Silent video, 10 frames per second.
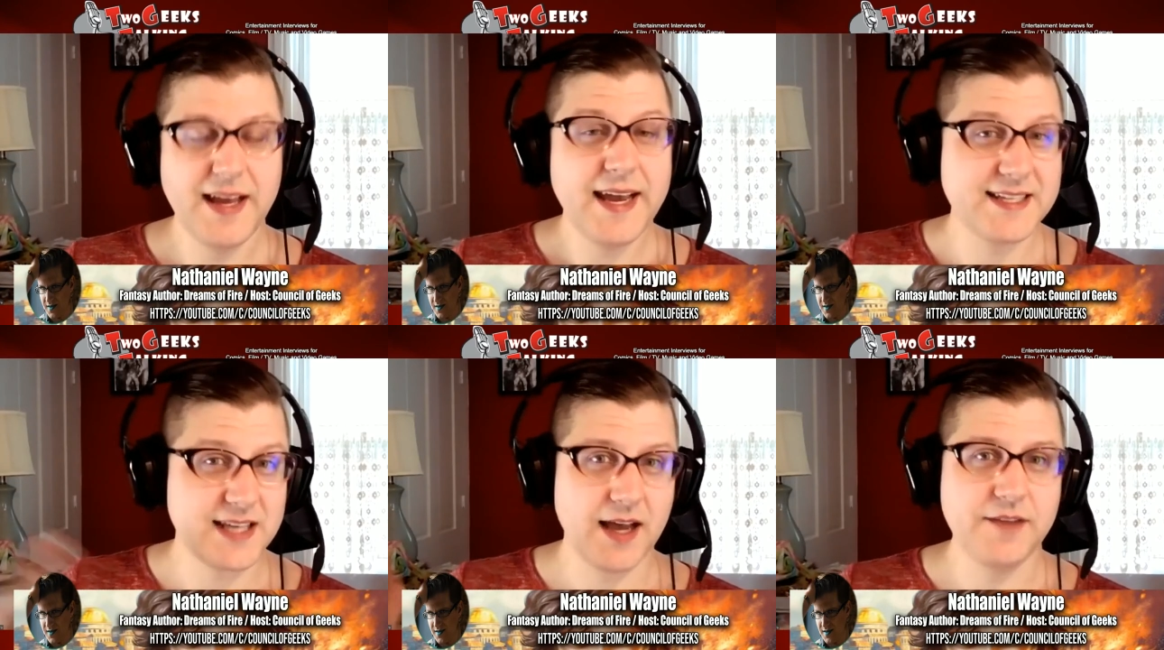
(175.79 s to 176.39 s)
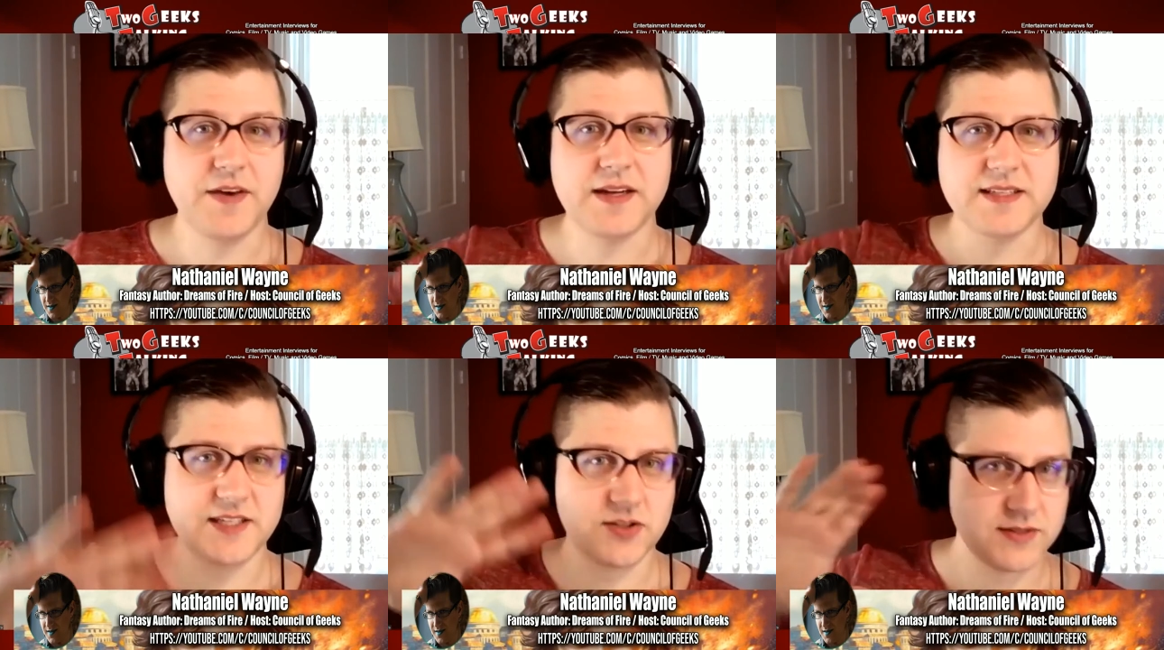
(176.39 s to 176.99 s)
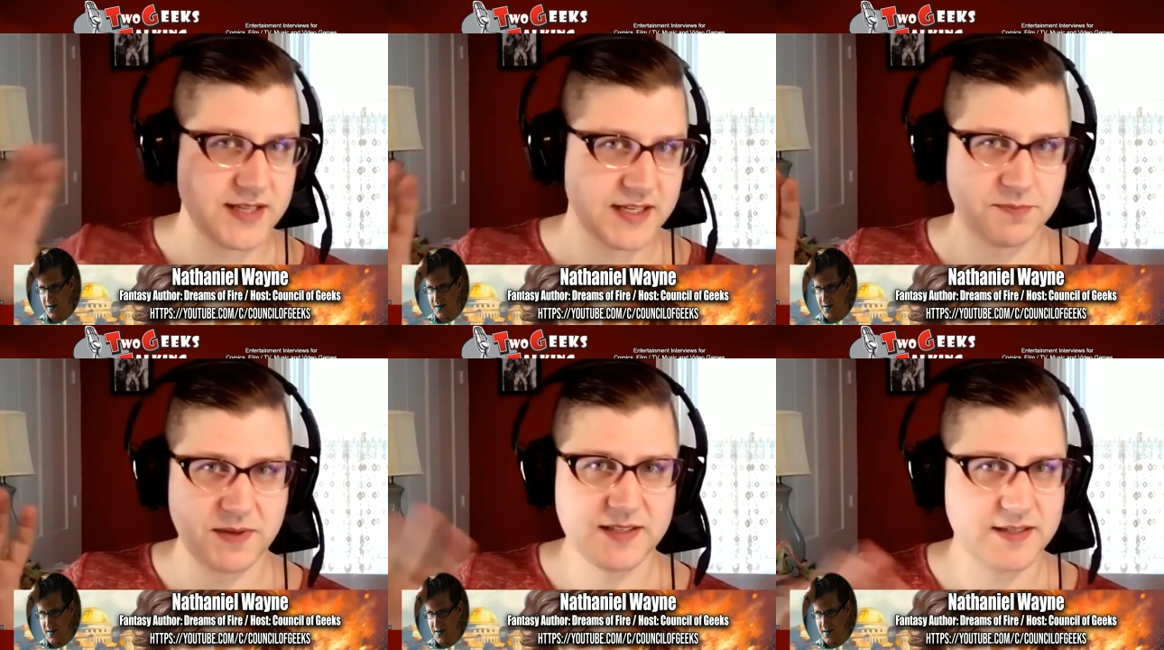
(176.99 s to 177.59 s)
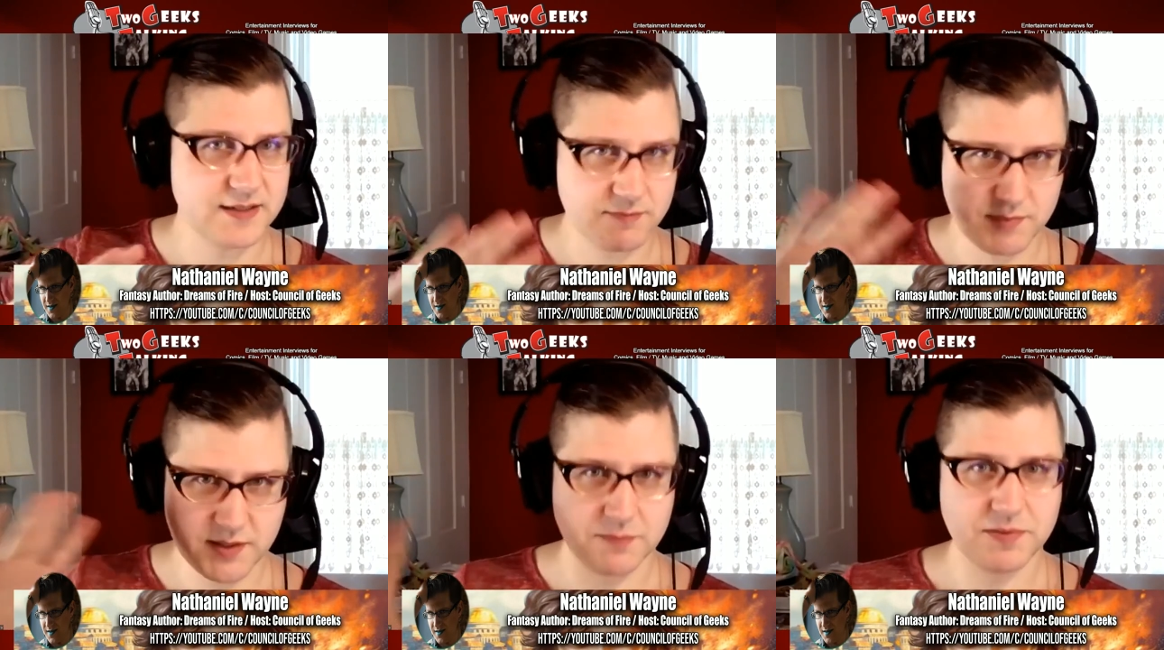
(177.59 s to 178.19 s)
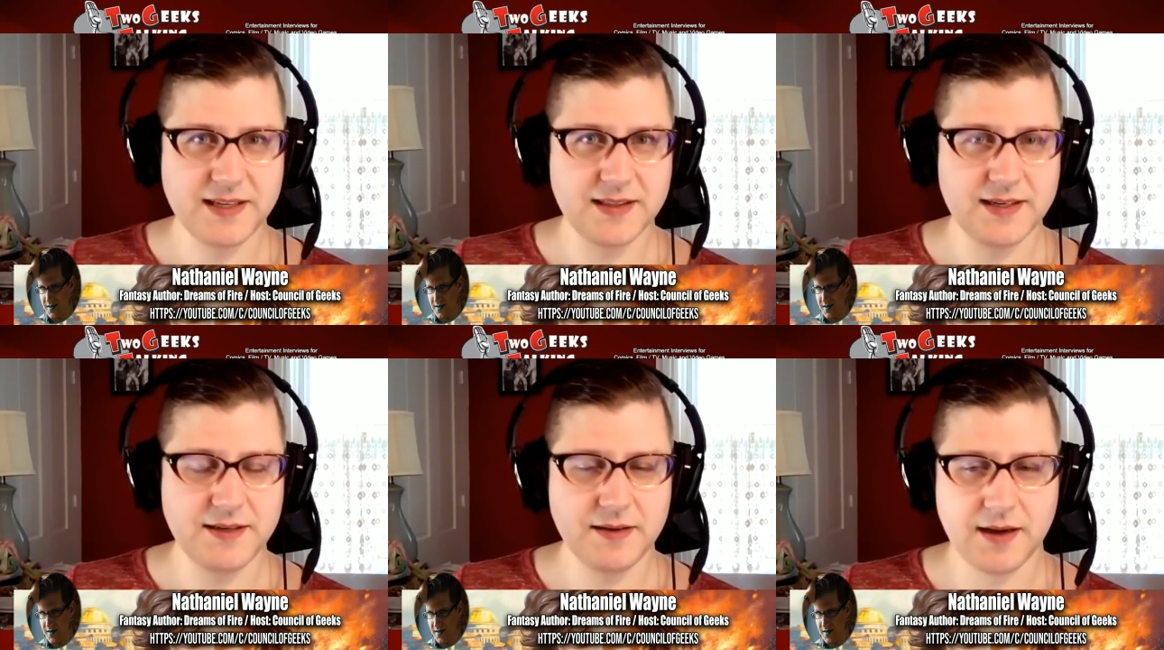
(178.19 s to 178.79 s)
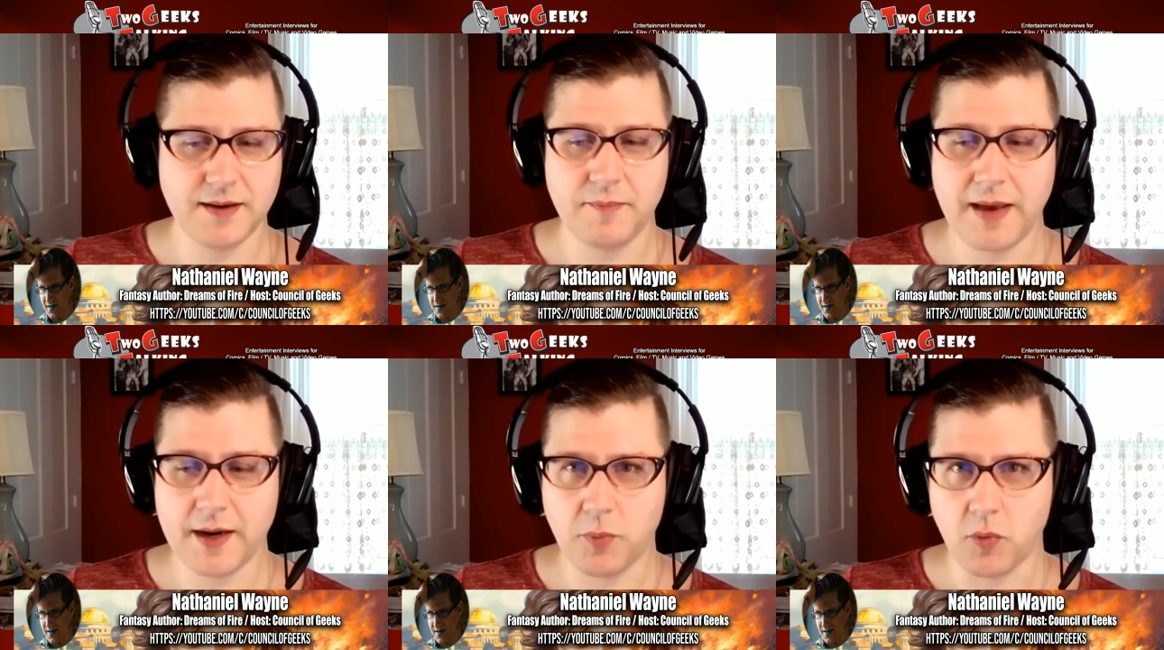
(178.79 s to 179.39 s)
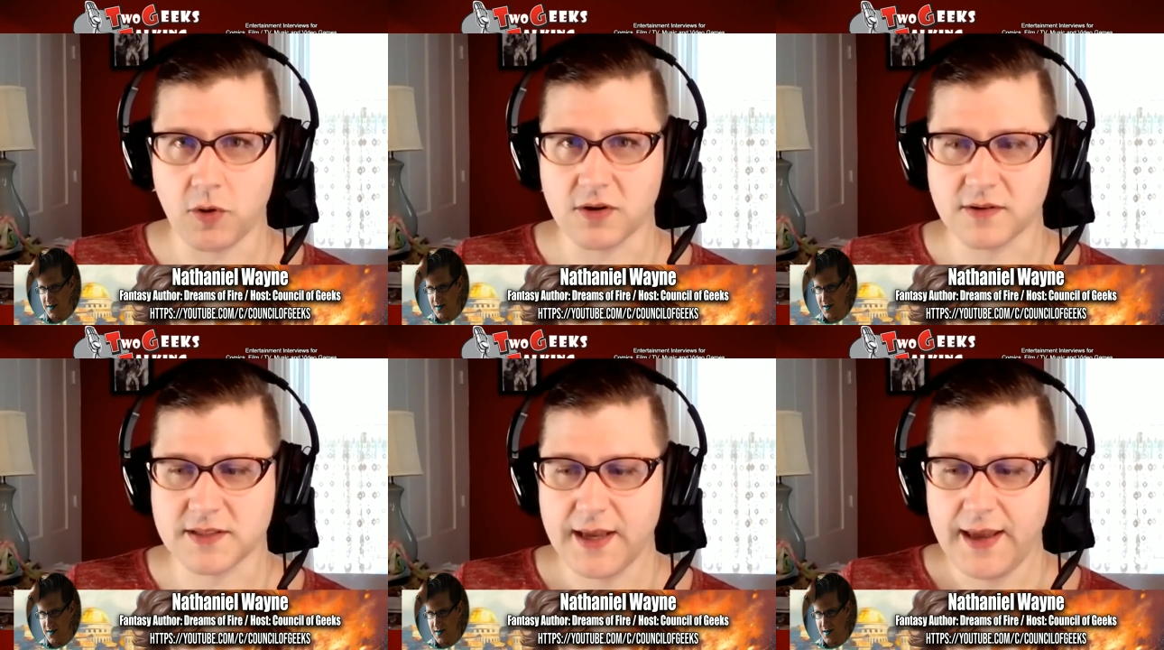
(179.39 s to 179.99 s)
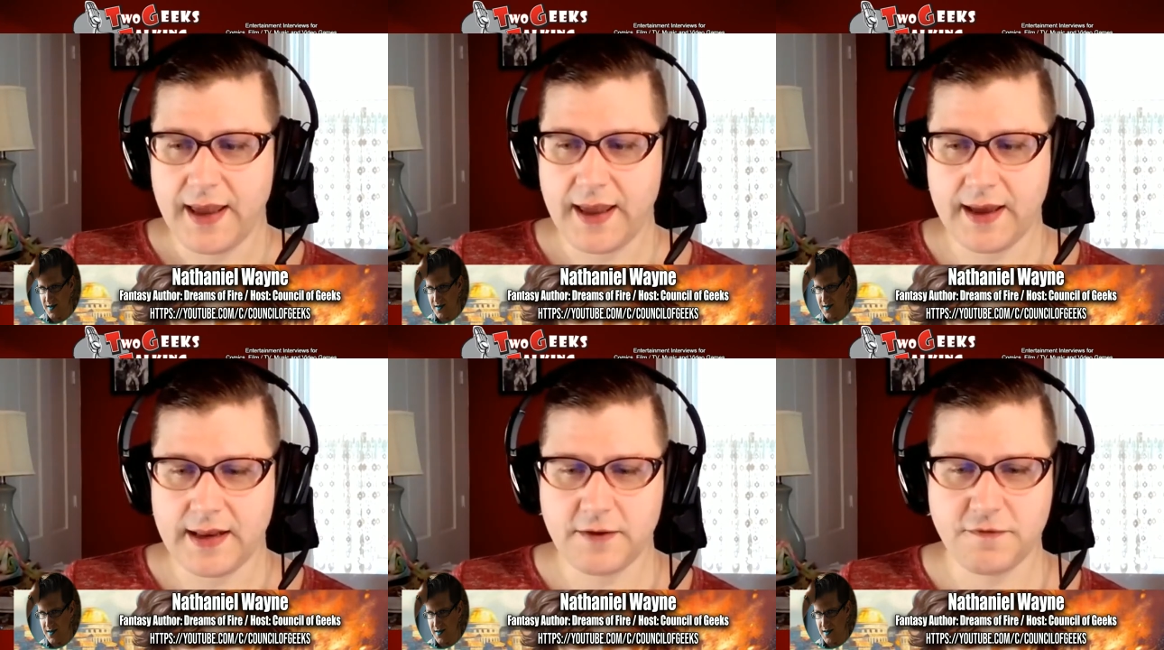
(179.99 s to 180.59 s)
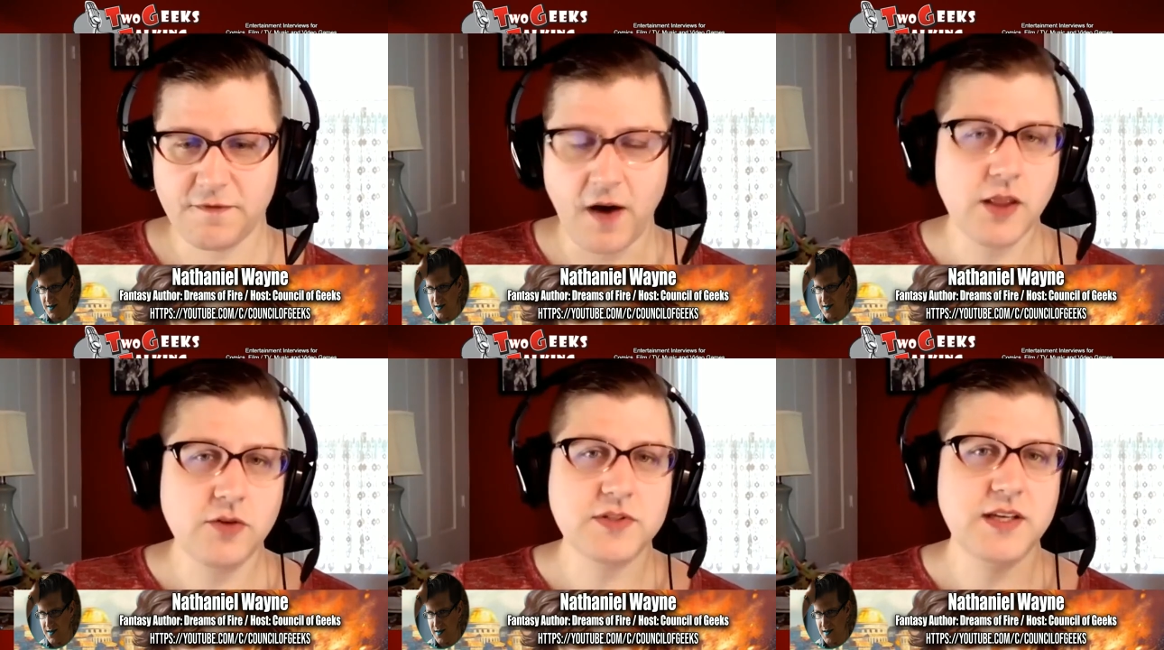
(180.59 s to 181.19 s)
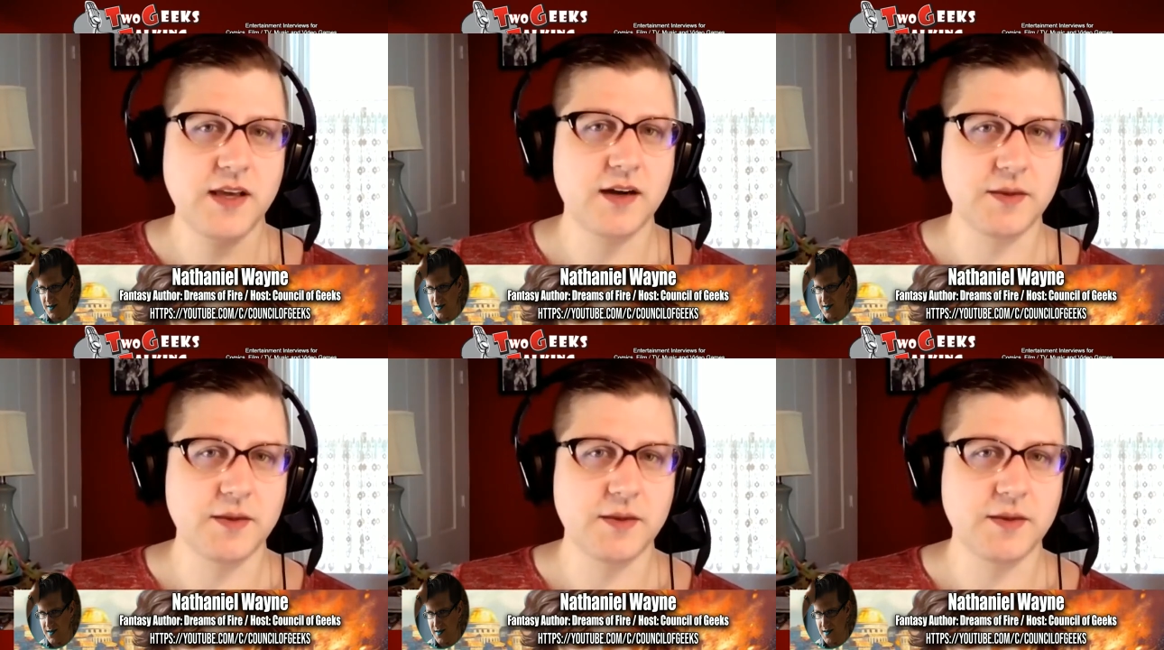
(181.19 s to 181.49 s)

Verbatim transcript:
Speaker 1: It's a high fantasy, so it takes place in a completely uh, um, made up world. And it follows a young